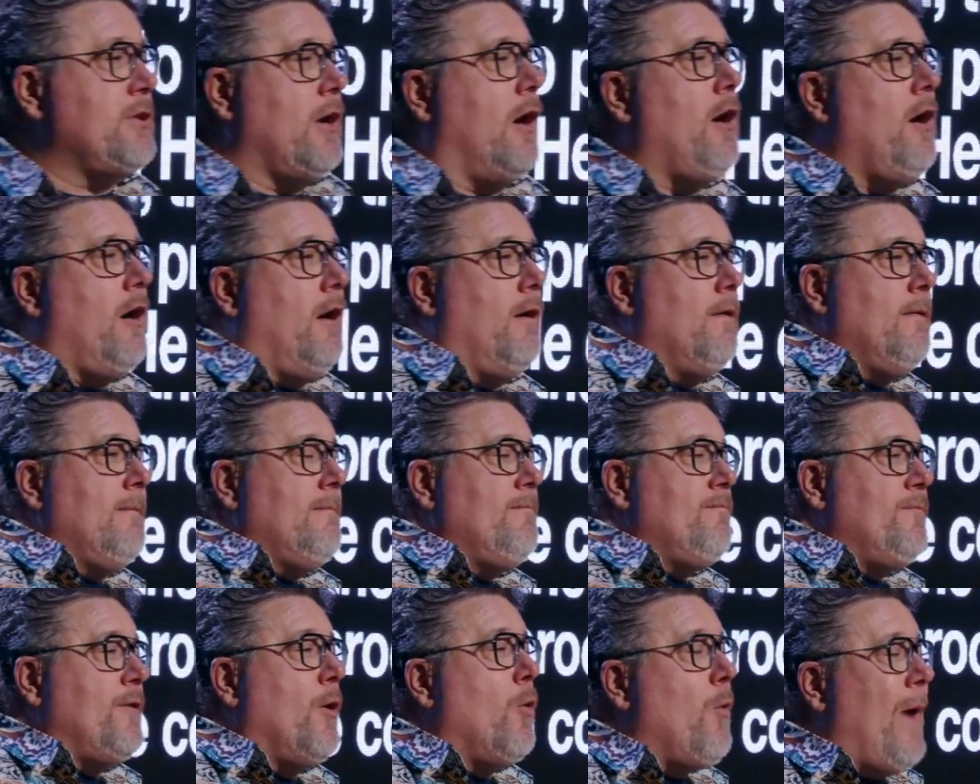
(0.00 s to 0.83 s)
saw
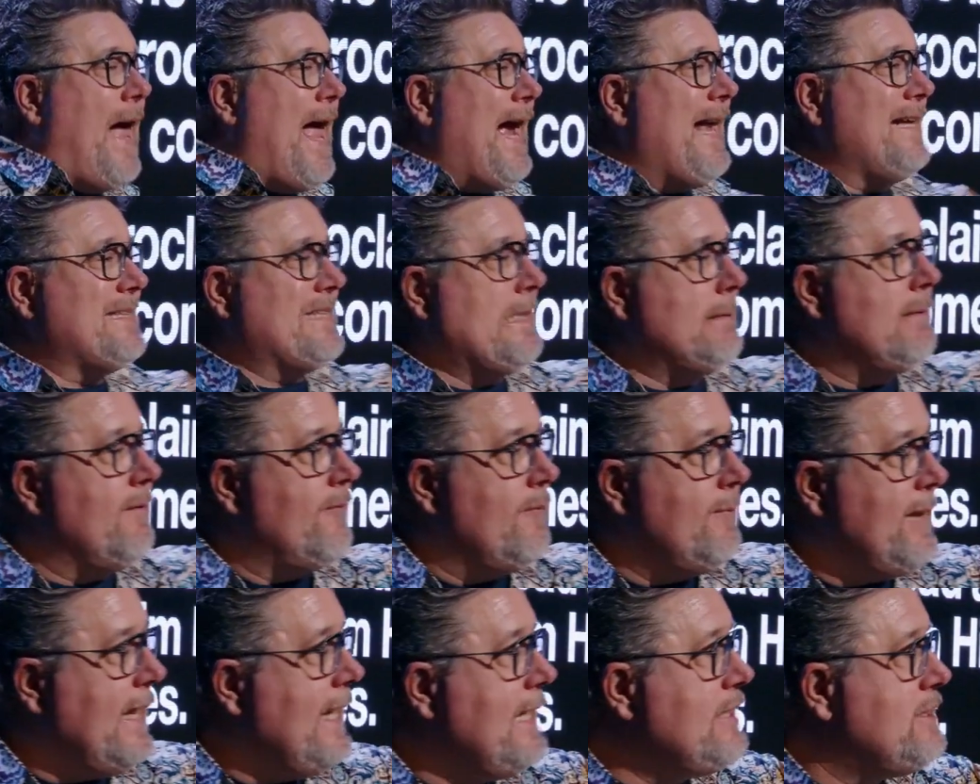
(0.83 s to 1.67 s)
the wagons coming
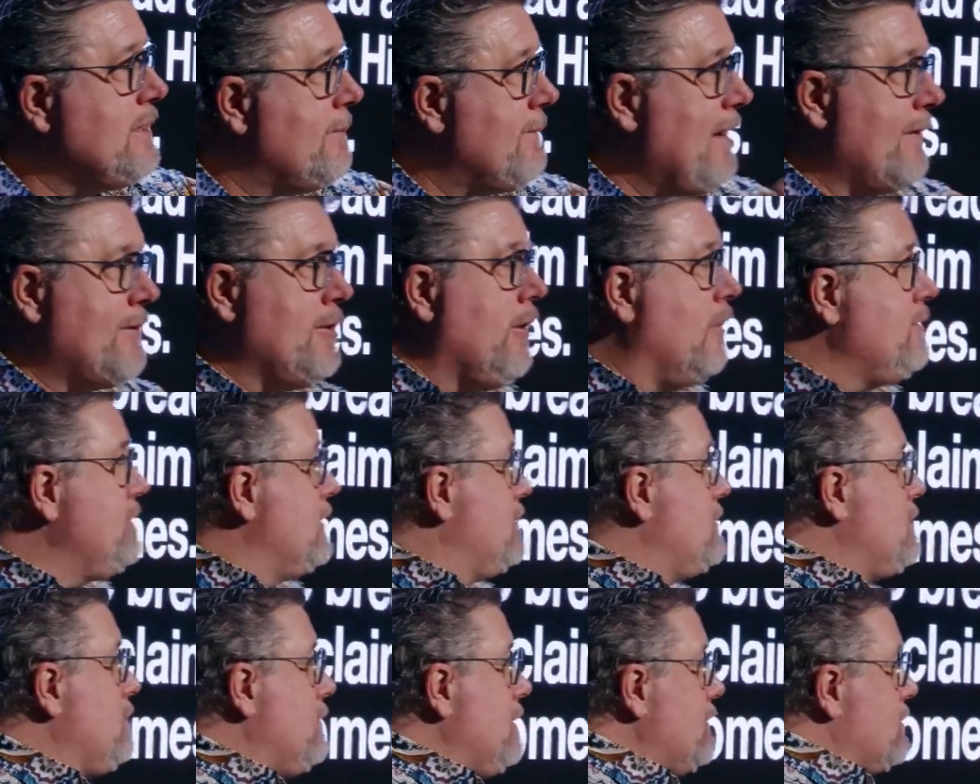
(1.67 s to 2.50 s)
from Egypt, I told
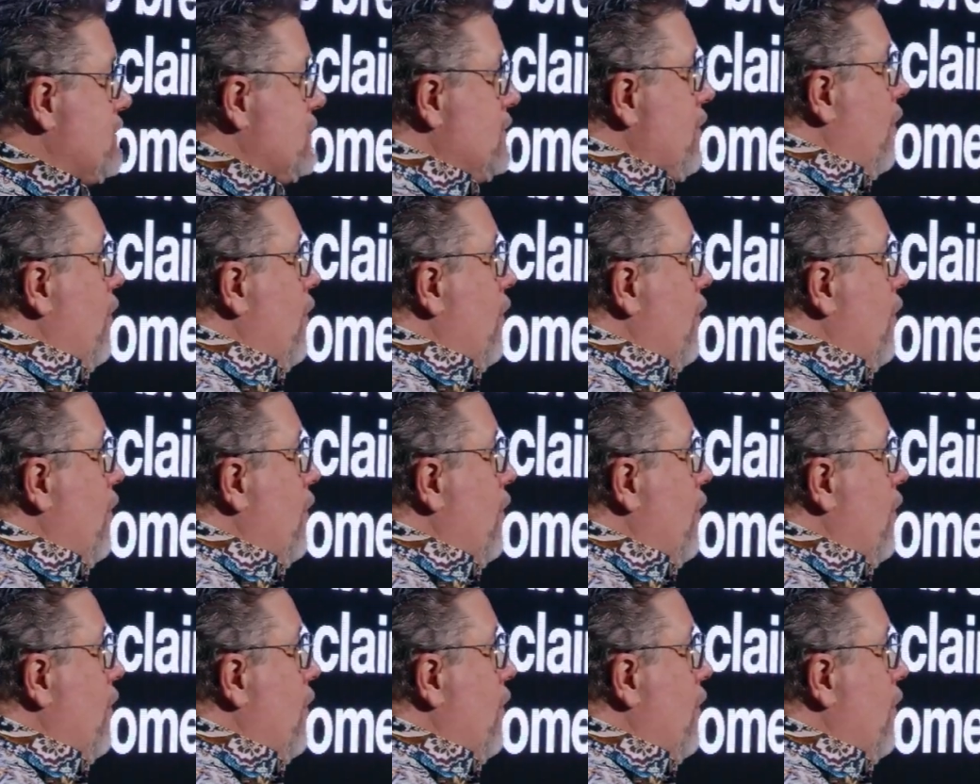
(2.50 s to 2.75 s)
you this